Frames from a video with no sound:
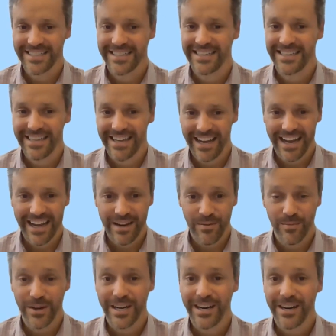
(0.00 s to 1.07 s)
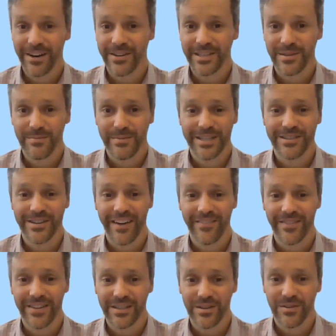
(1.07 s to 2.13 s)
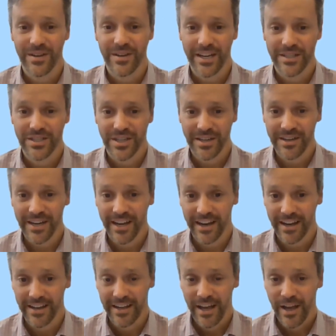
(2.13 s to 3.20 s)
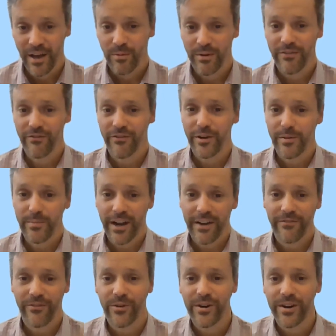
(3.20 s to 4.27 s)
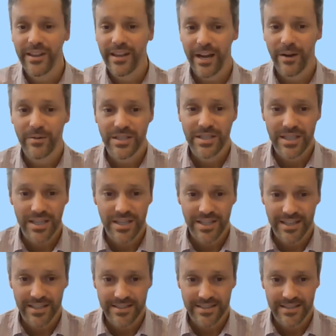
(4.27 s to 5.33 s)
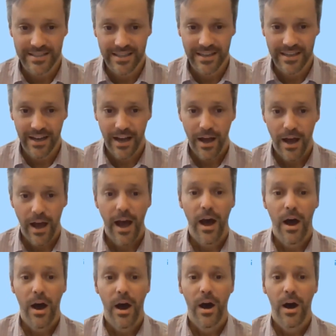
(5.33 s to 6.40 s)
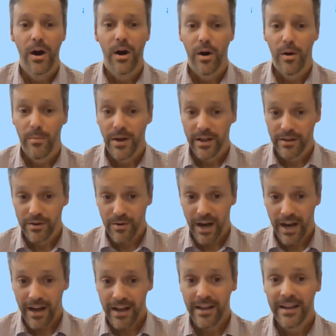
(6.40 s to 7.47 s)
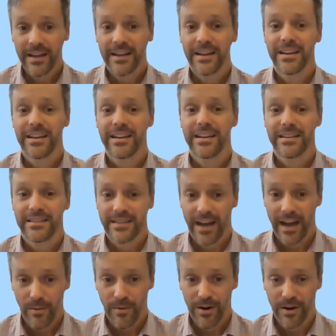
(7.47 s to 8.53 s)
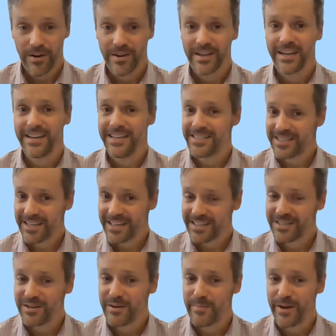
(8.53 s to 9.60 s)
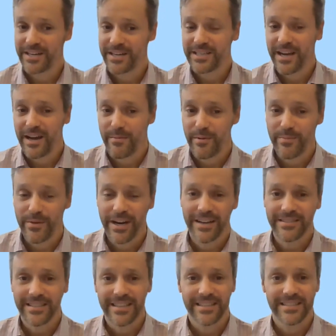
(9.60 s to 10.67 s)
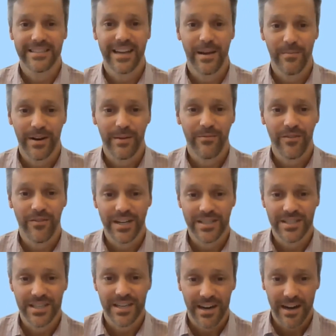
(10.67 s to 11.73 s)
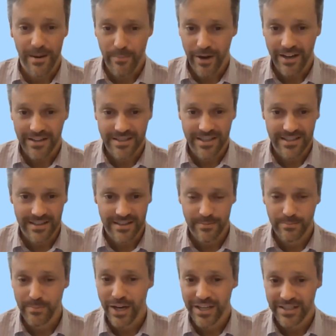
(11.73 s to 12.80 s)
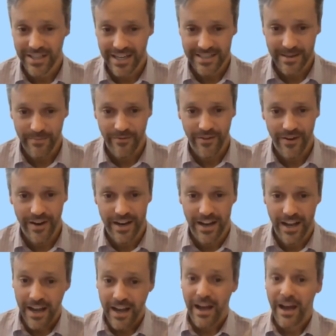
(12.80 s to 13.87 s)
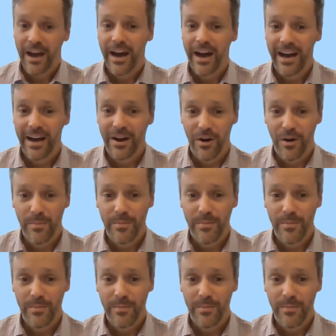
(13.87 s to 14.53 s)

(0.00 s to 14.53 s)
Today, we are going to be traveling to Nigeria with Fulbright Foreign Language Teaching Assistant, Obialua Taiwo, and he's going to do a better job of pronouncing his name when I'm finished here. I apologize, apologize up front. Uh,